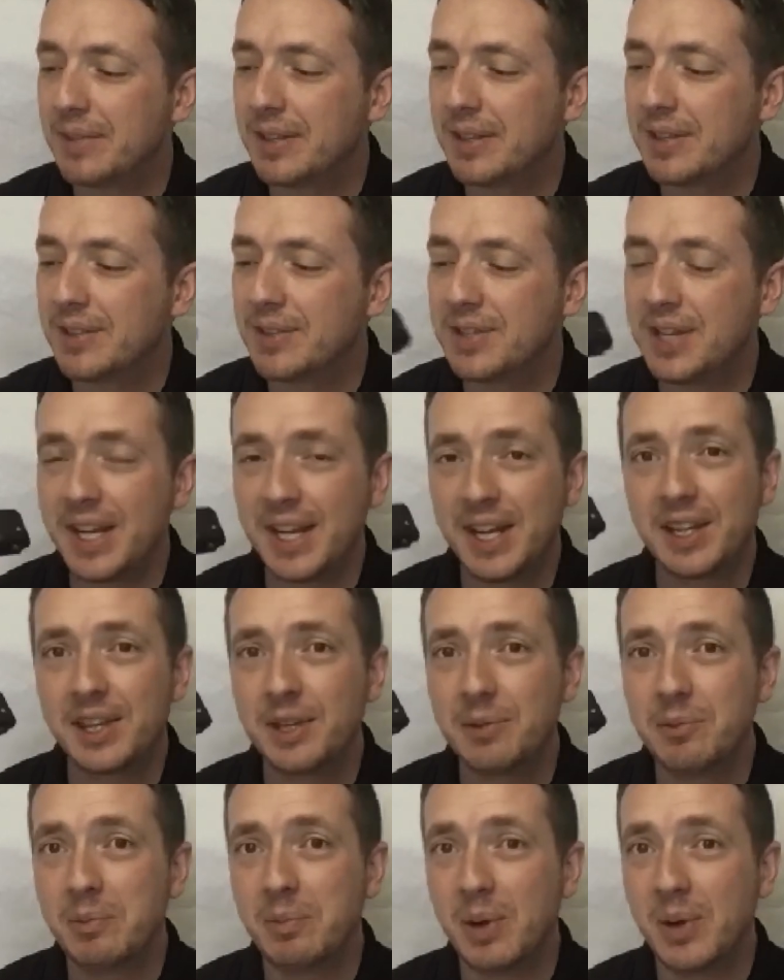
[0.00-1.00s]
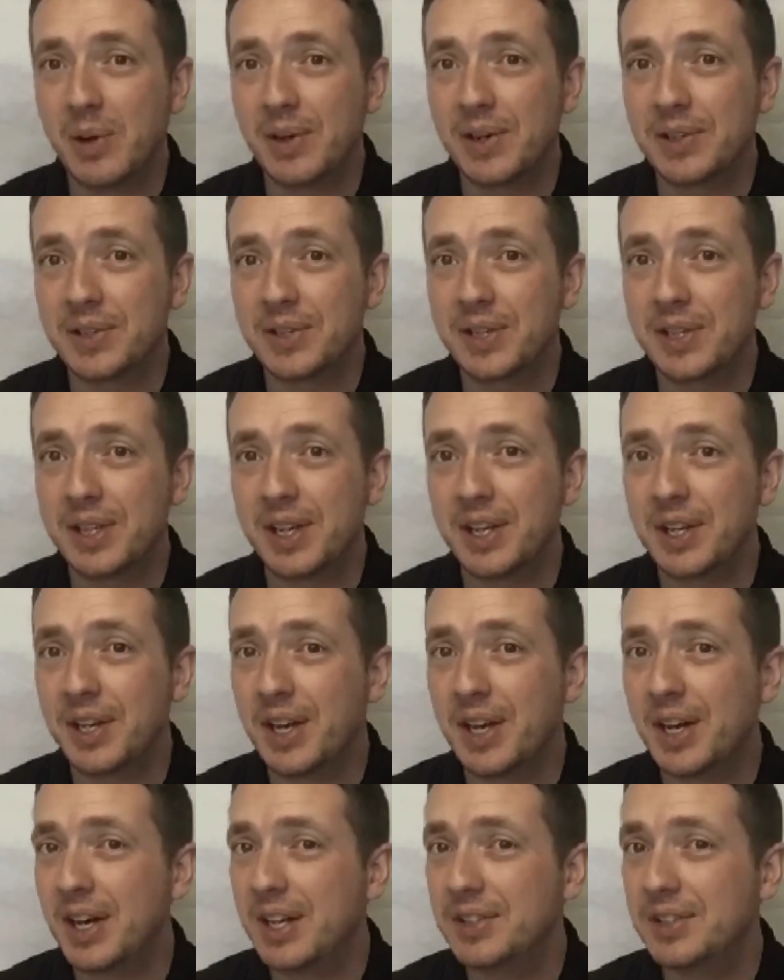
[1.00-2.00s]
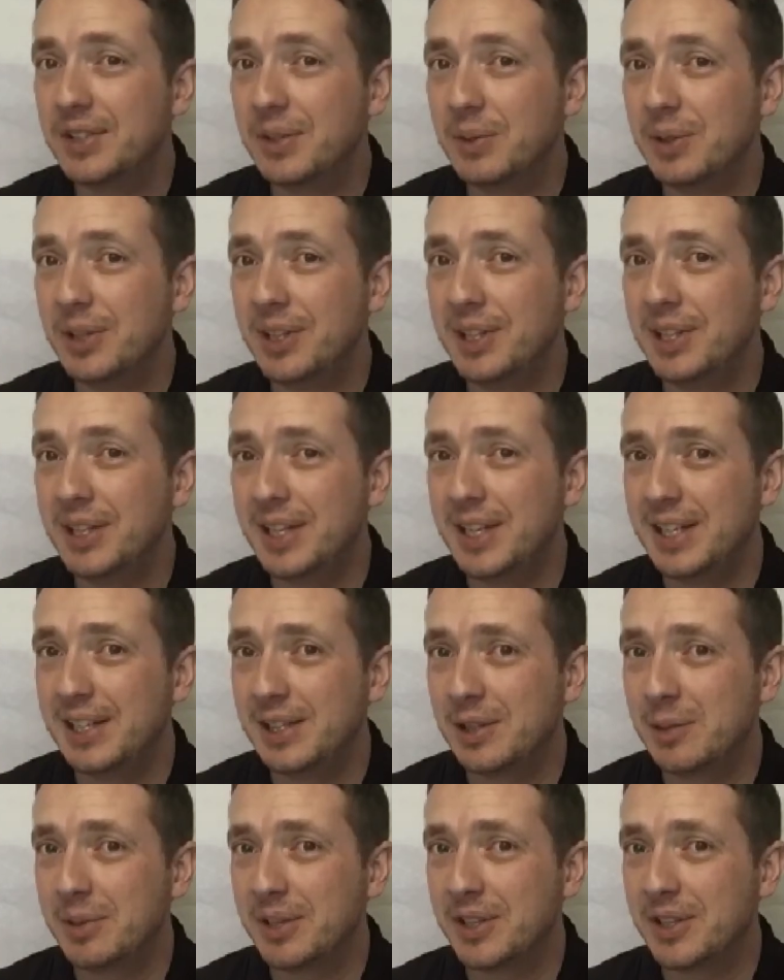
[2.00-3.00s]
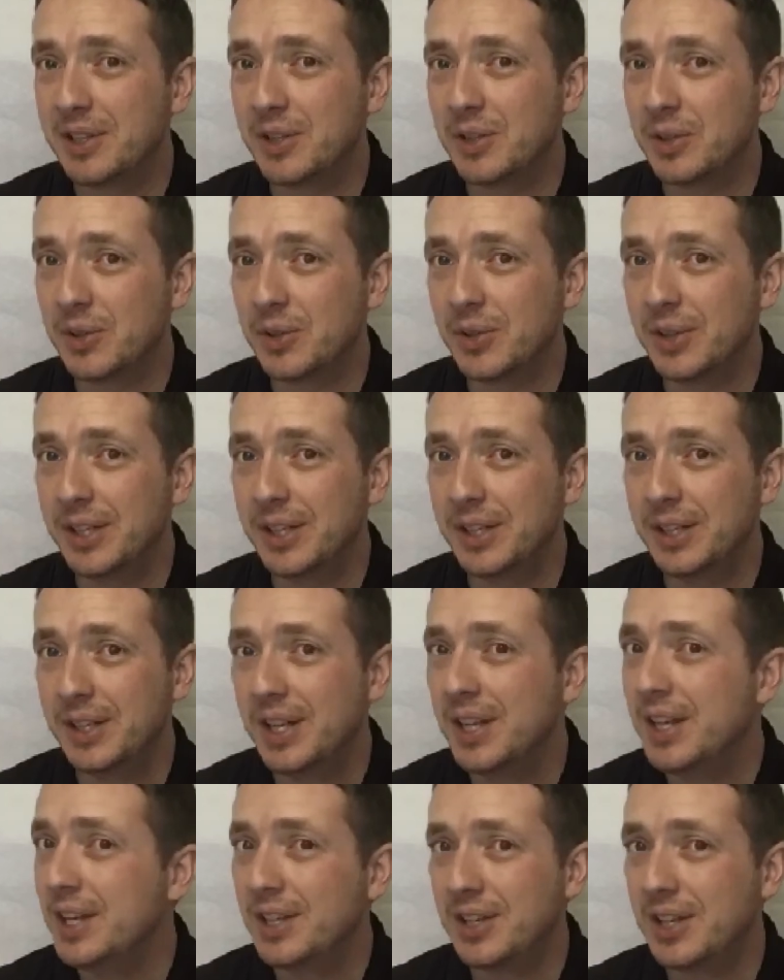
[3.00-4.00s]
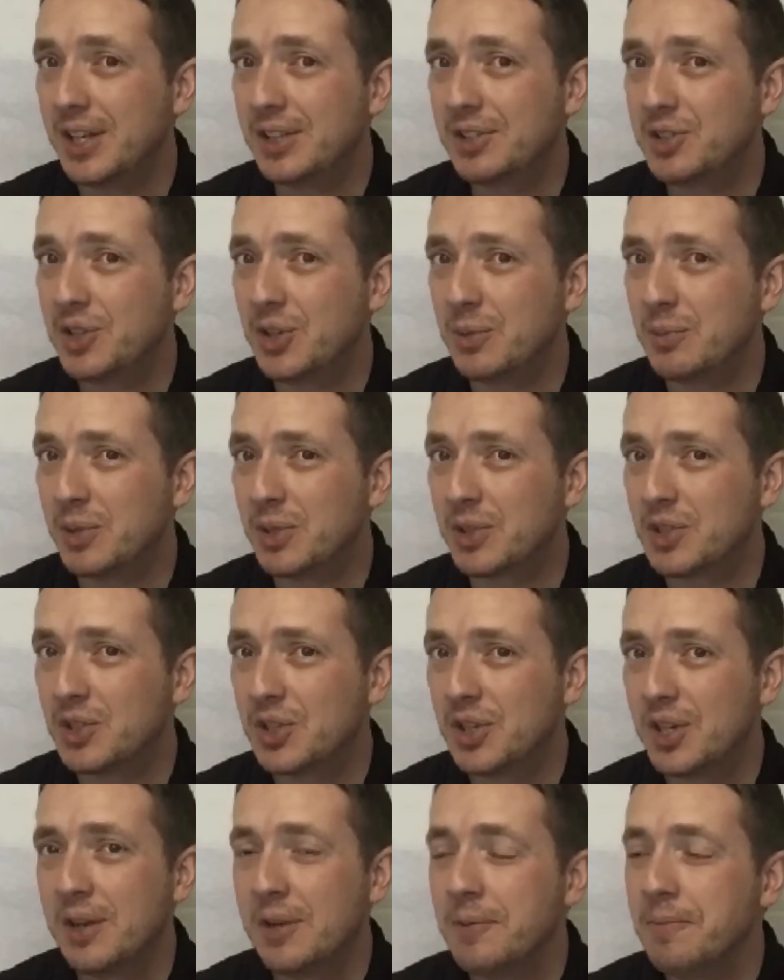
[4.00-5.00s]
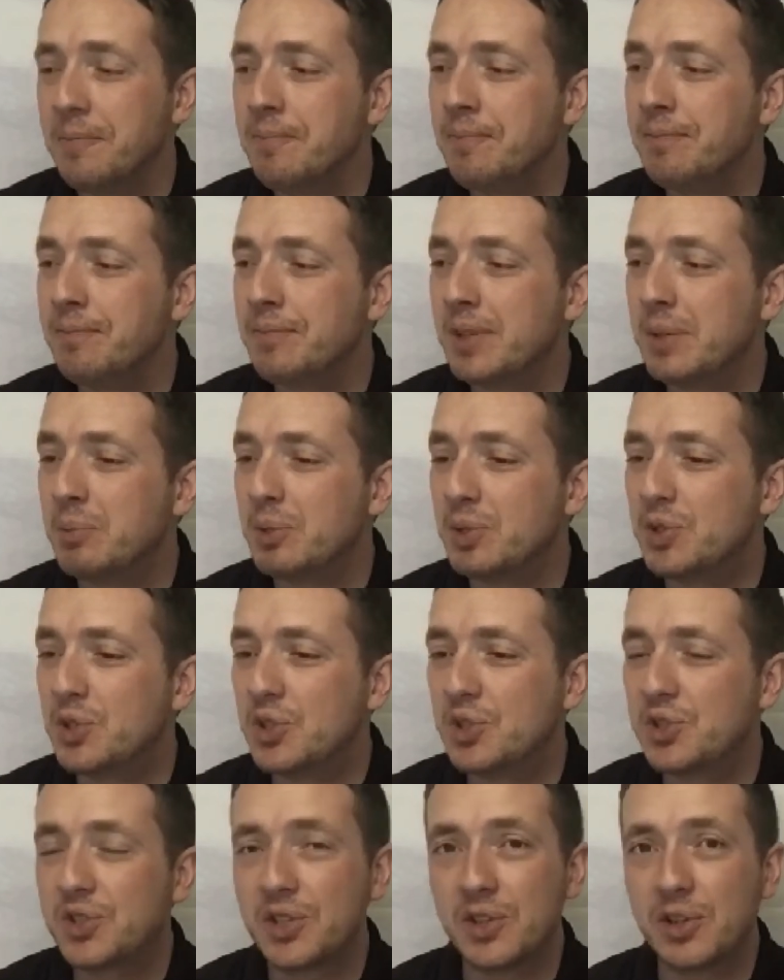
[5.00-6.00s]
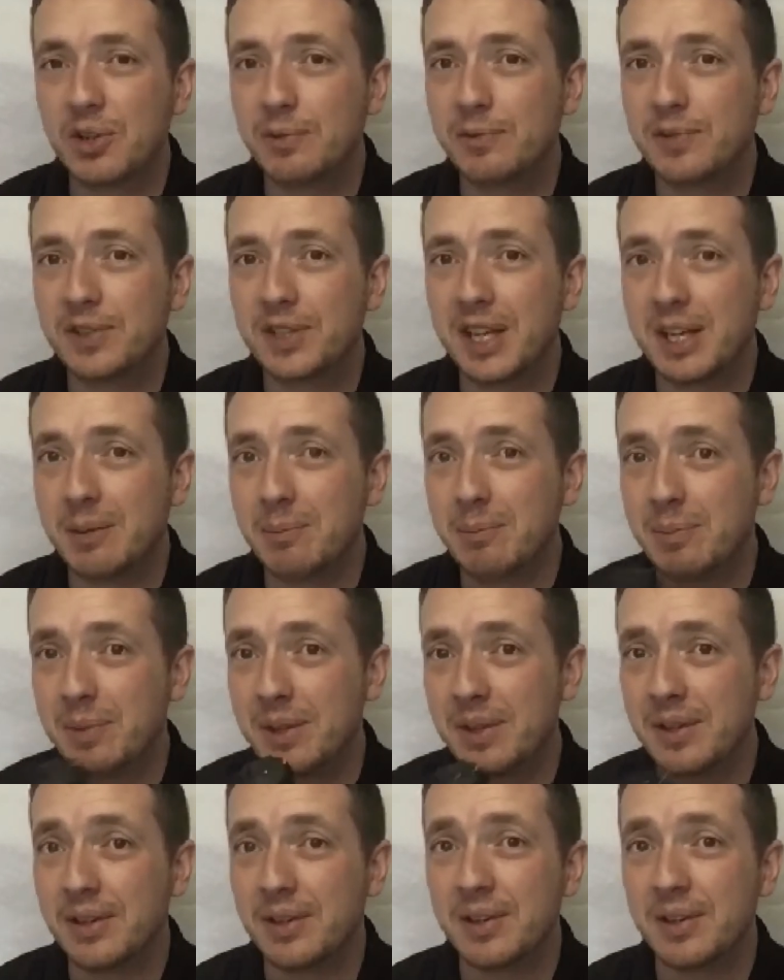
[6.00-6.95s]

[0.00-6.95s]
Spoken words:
taking them apart and adding a little bit of gun oil, not too much, but just enough to keep the